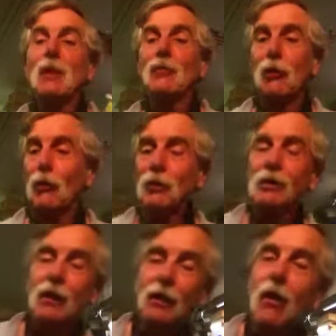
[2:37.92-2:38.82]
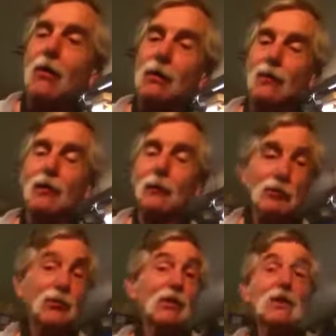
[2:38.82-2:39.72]
So you can honk it, which
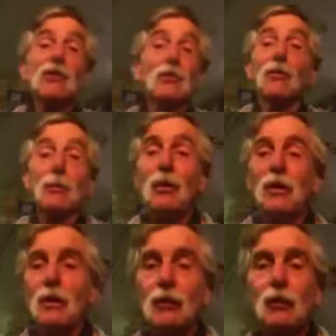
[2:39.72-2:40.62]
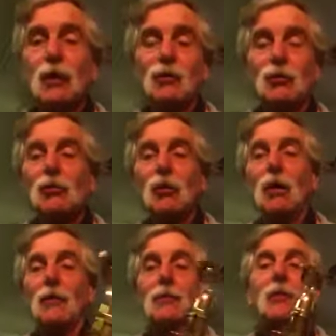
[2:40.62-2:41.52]
is easier than playing it nice and soft.